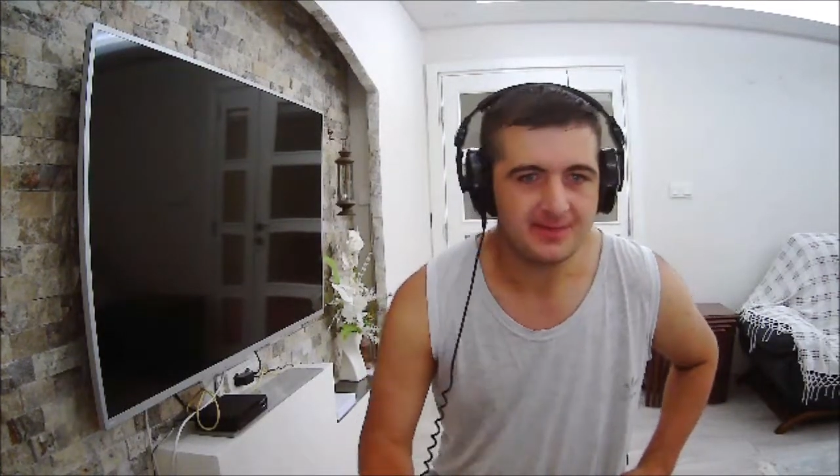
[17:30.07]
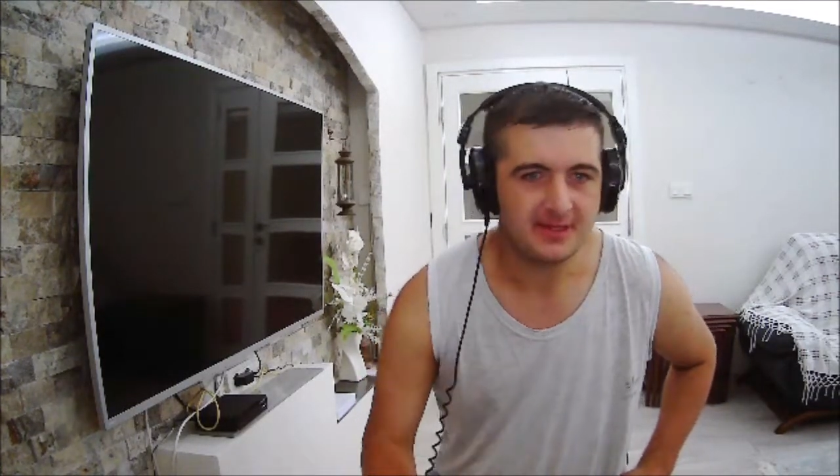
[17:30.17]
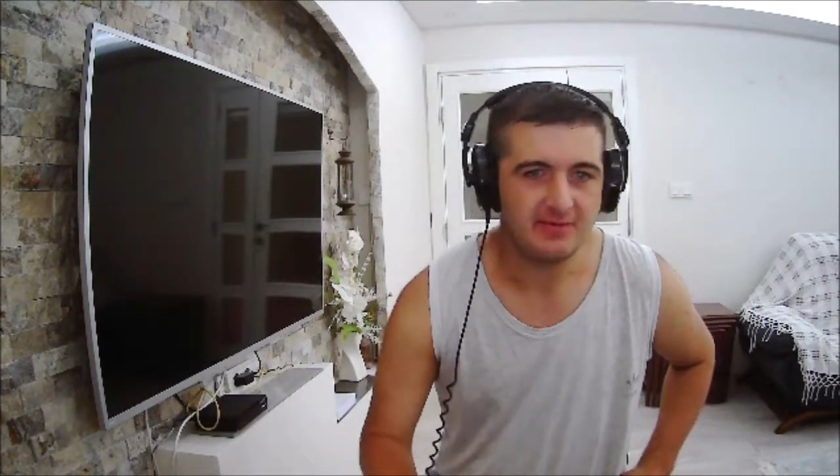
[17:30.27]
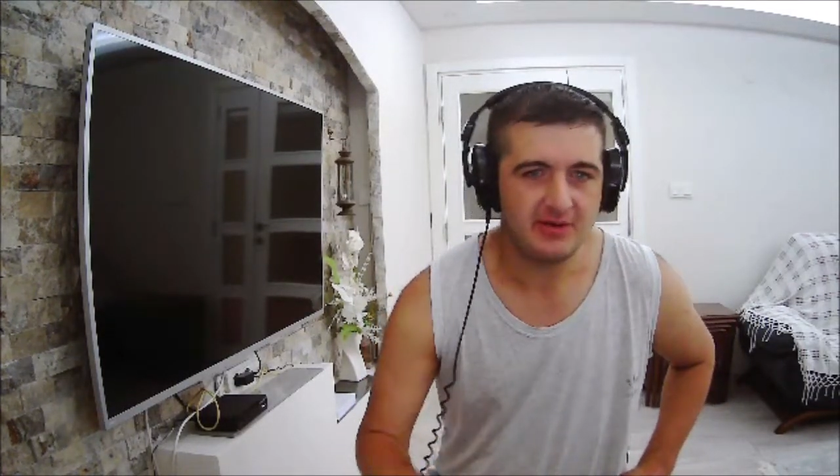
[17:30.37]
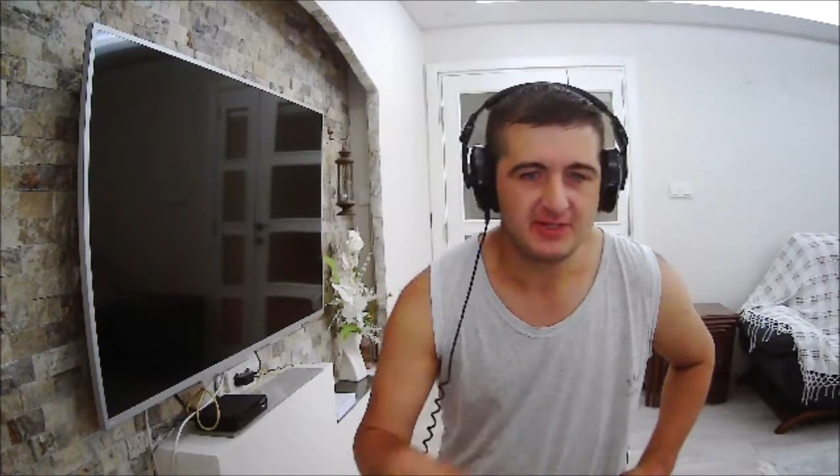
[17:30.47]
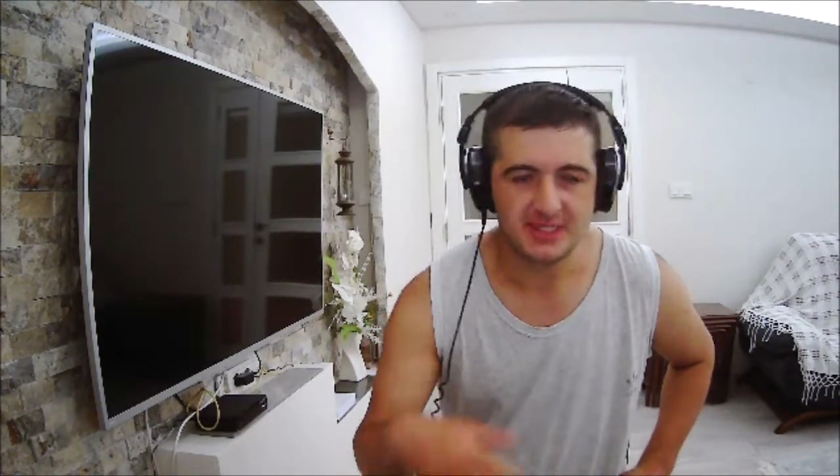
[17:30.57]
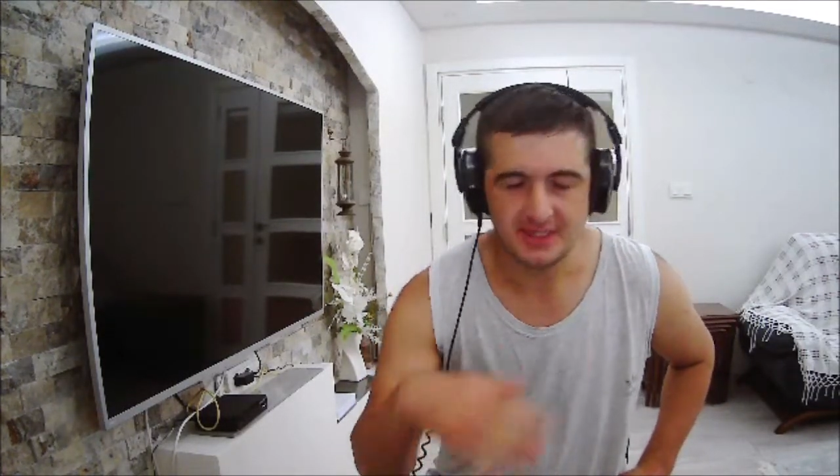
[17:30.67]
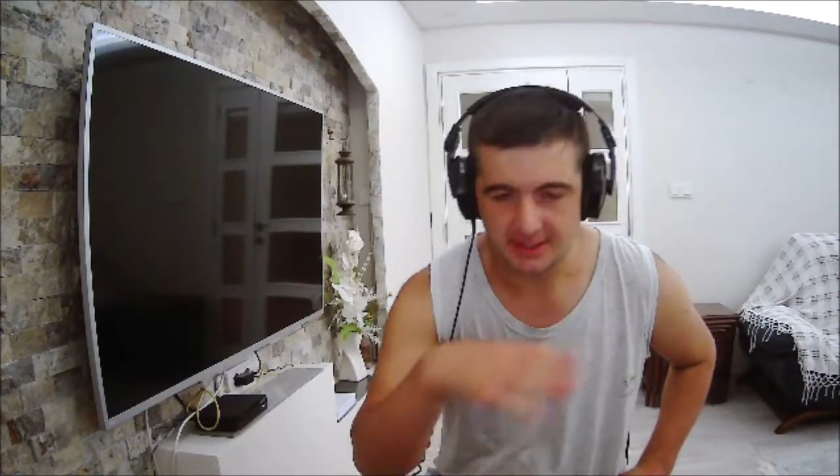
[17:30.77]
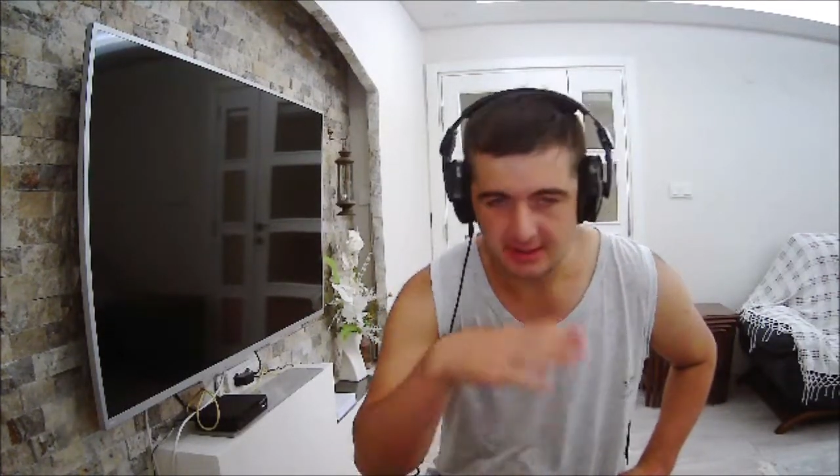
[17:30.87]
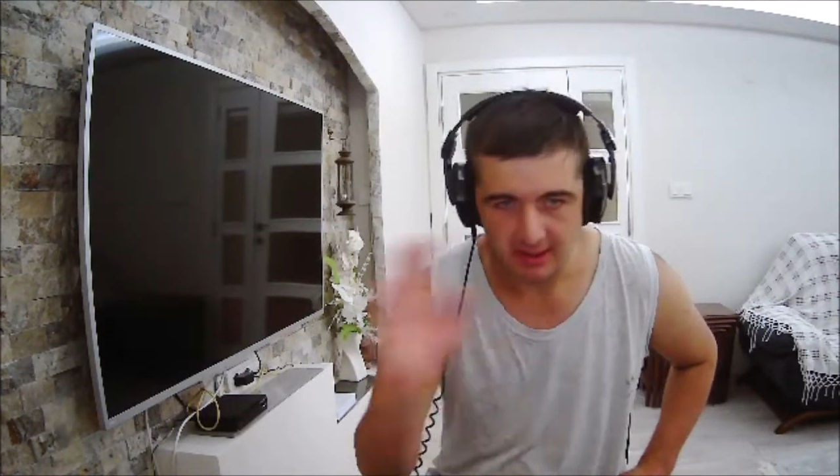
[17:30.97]
The video was a
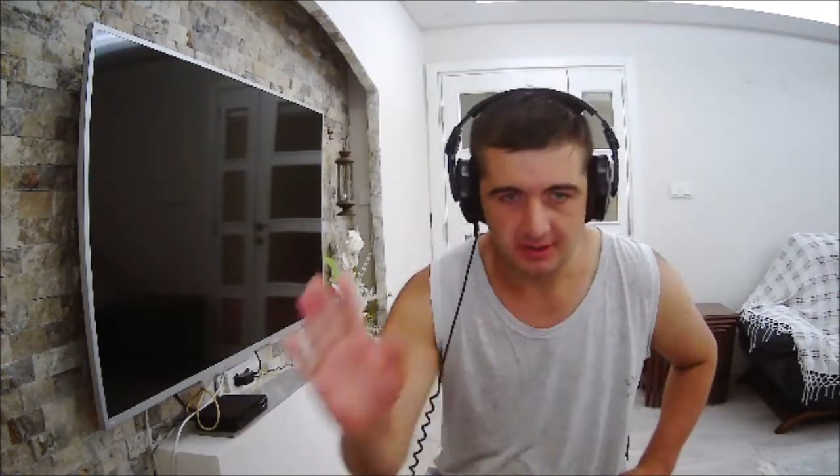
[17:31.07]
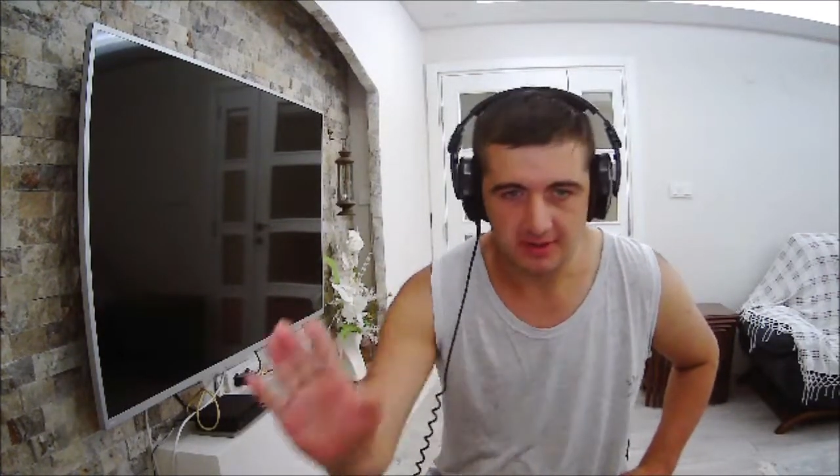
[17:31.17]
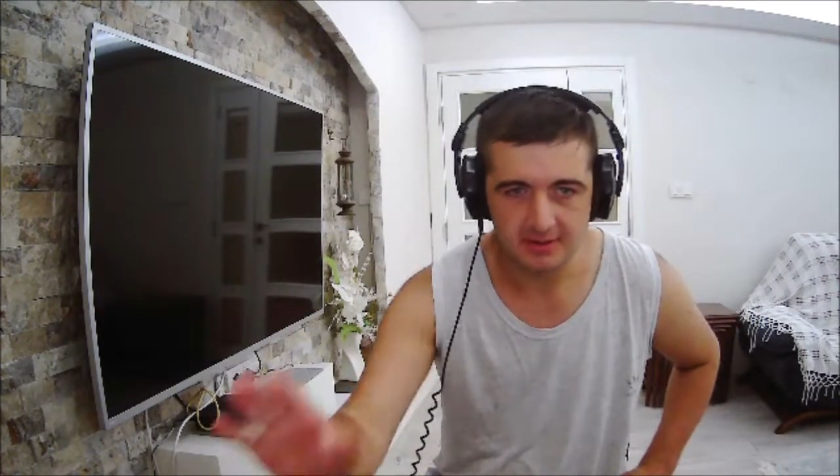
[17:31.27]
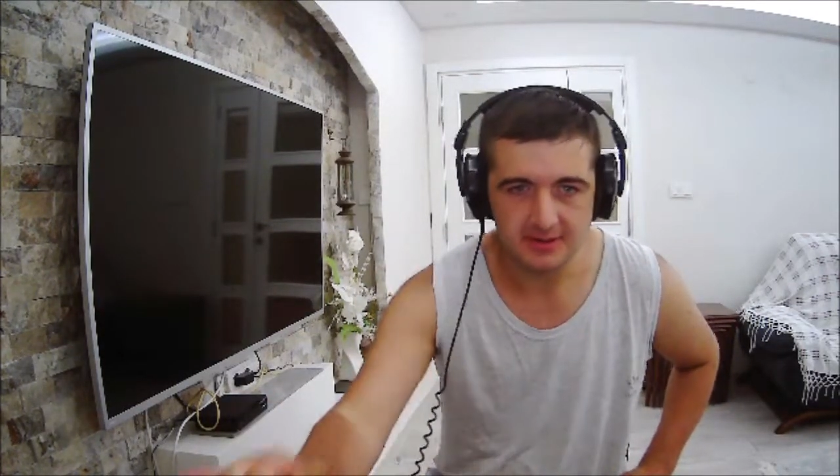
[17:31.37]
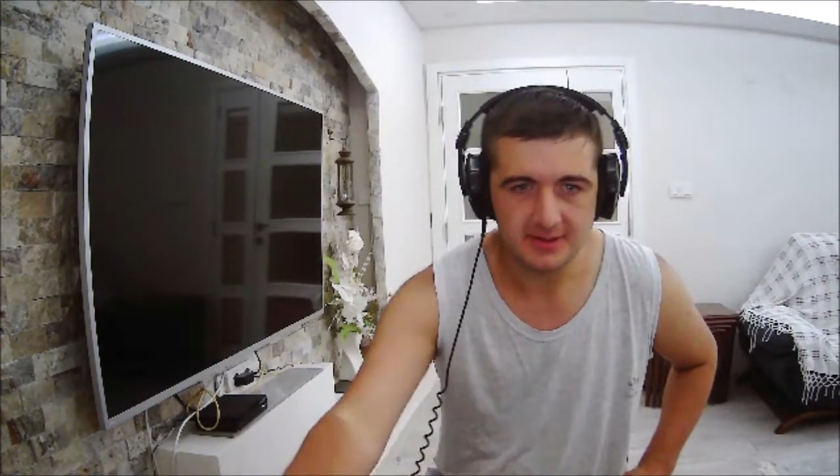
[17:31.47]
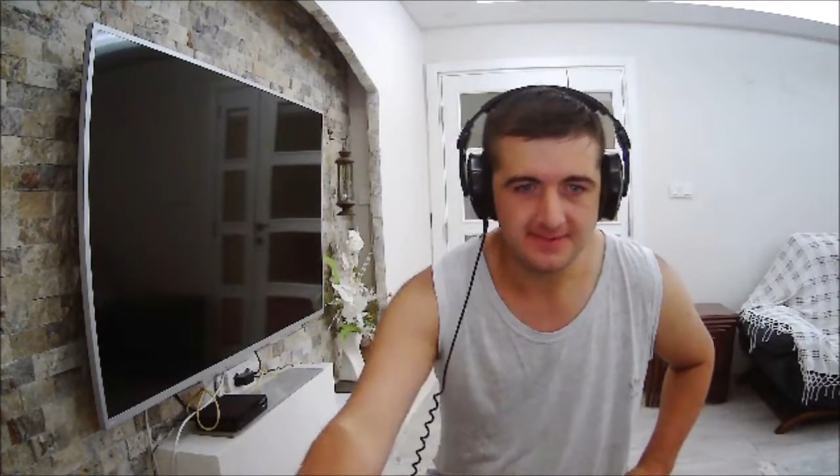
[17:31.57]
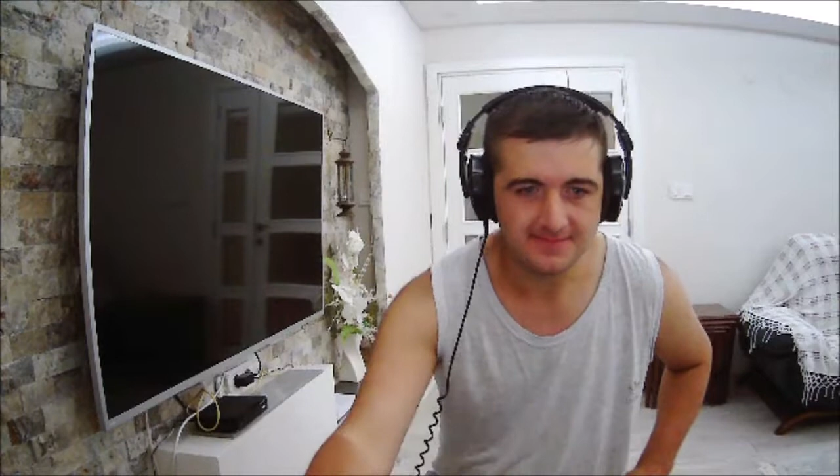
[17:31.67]
little long.